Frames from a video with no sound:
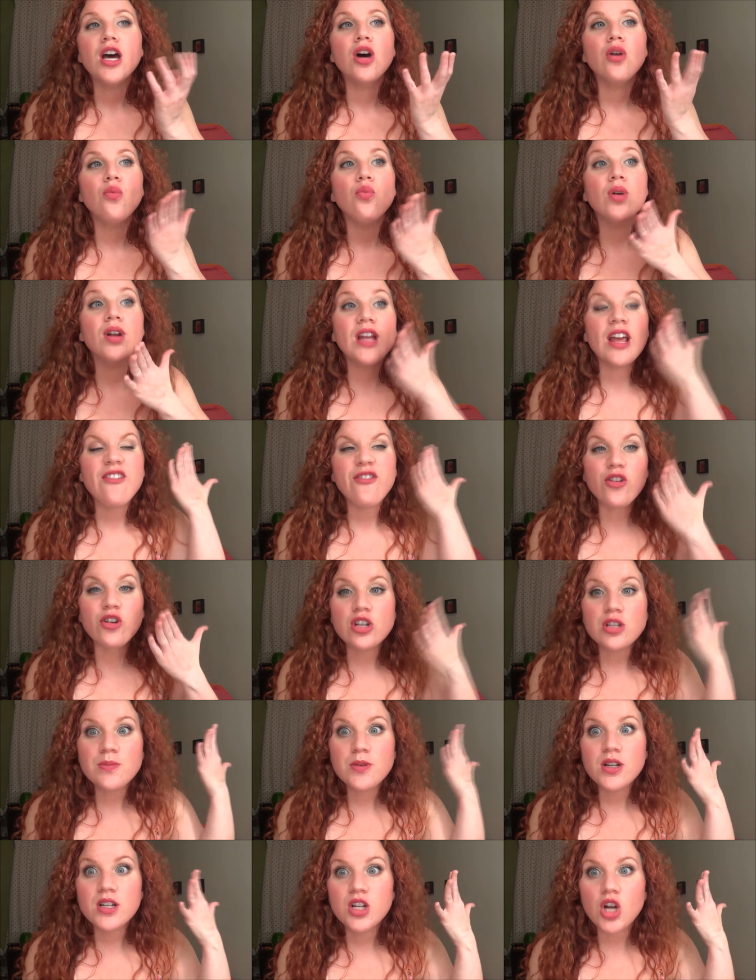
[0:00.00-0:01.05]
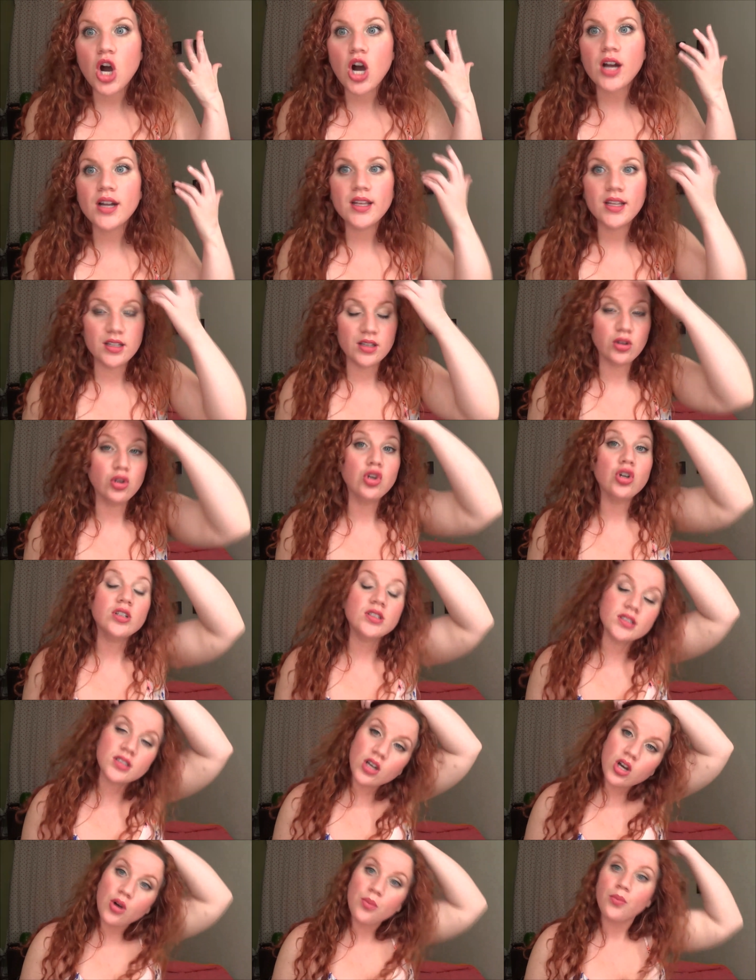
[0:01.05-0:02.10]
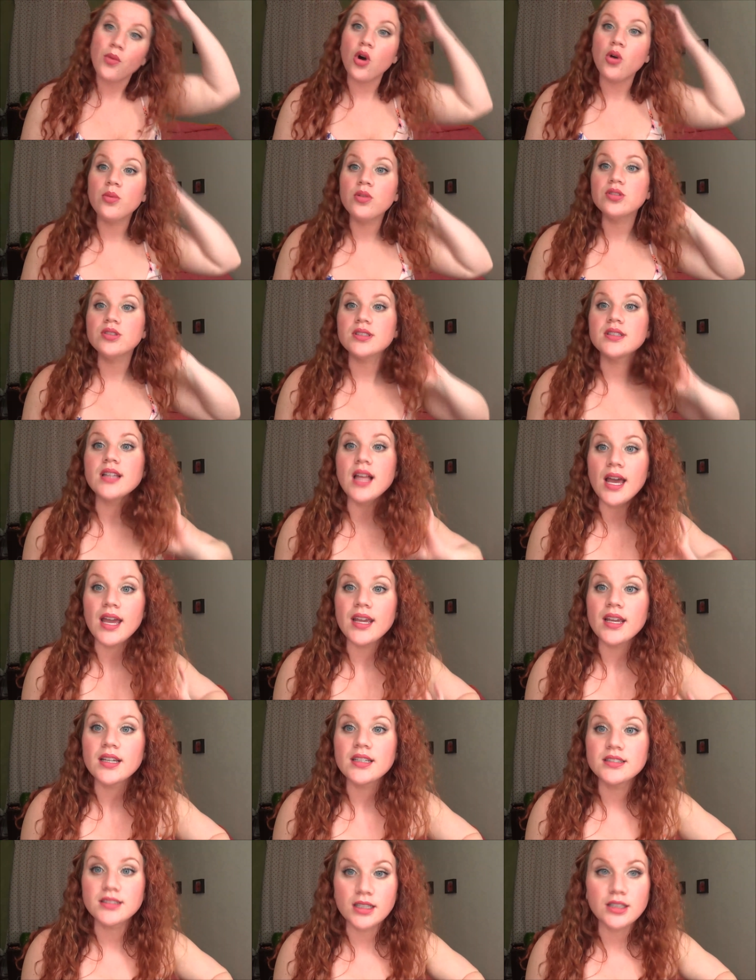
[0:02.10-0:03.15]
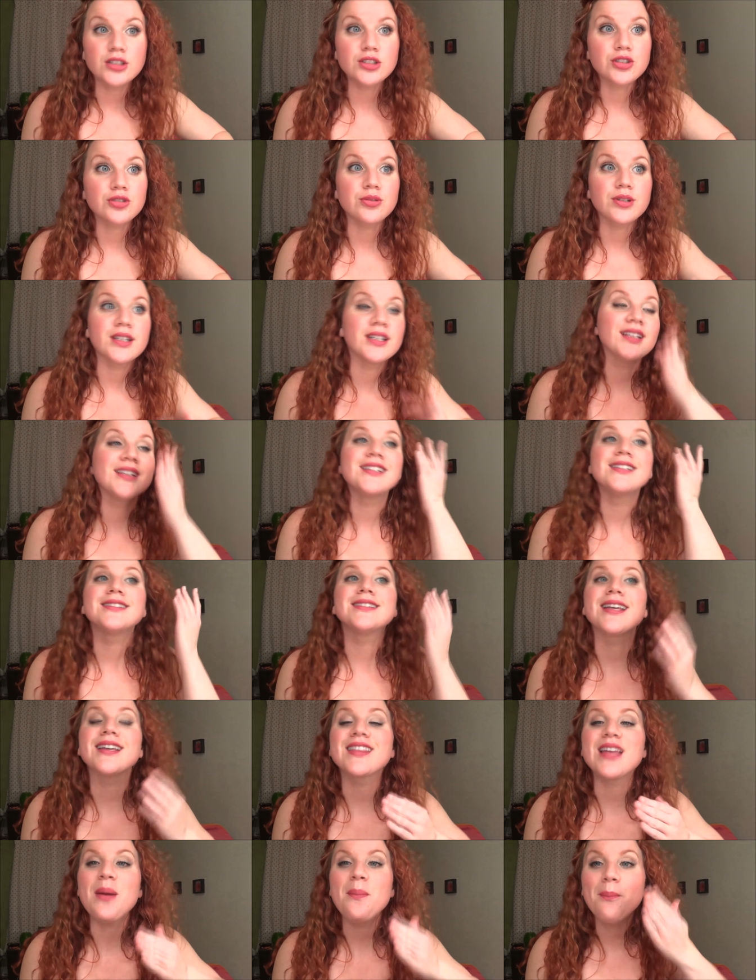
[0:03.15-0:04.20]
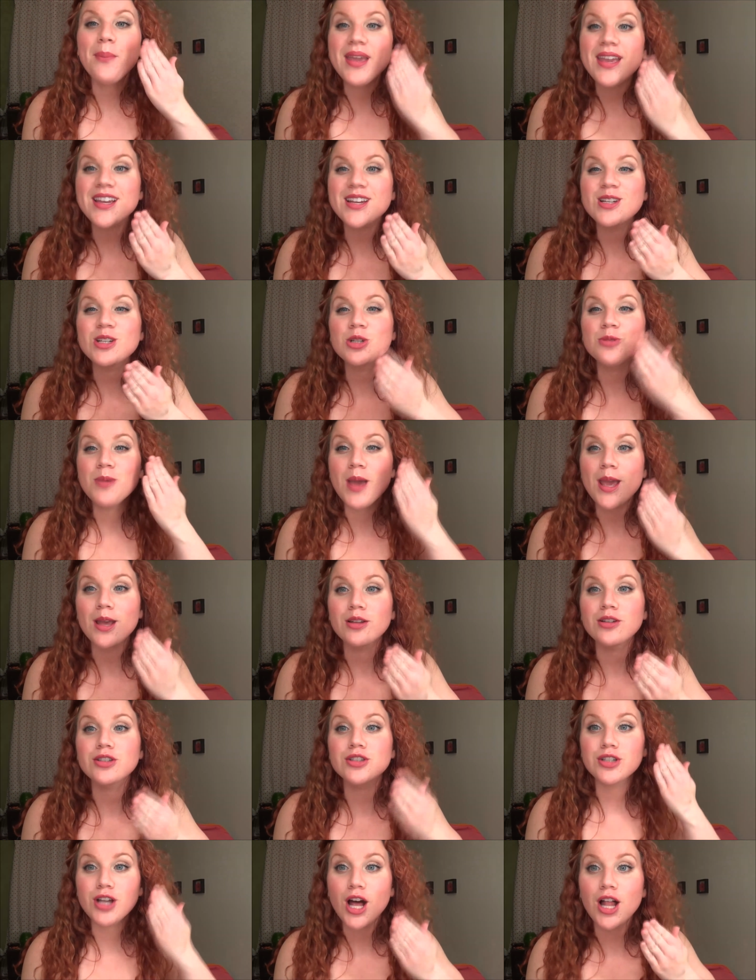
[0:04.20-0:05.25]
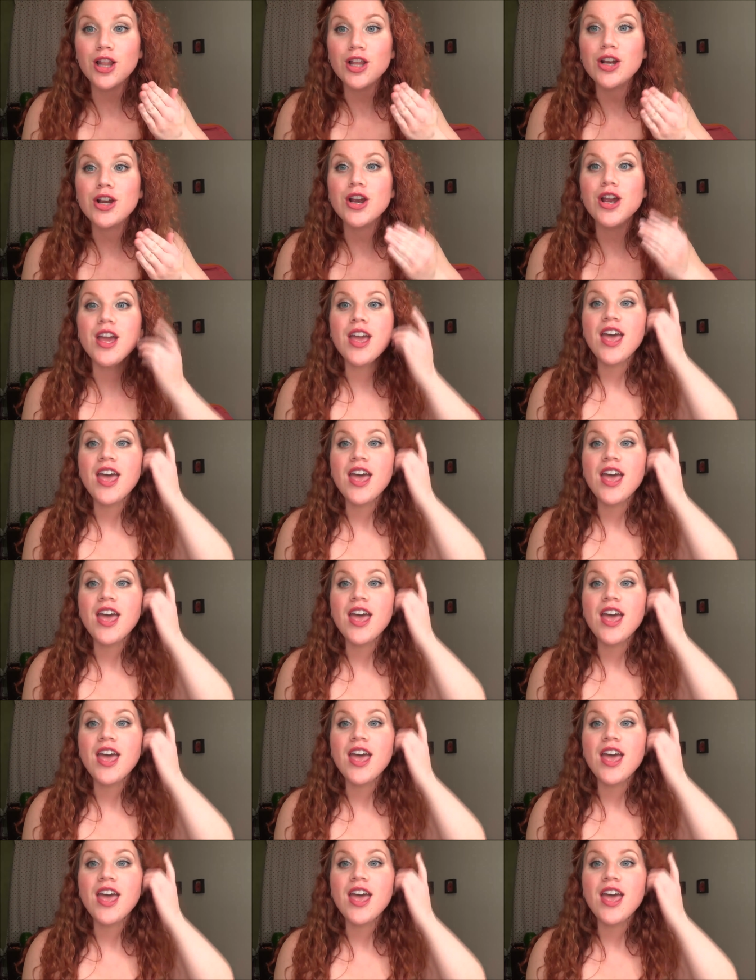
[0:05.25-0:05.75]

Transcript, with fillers: When I first put it on, it looks almost like sunscreen. It is like that pinkish, palish color.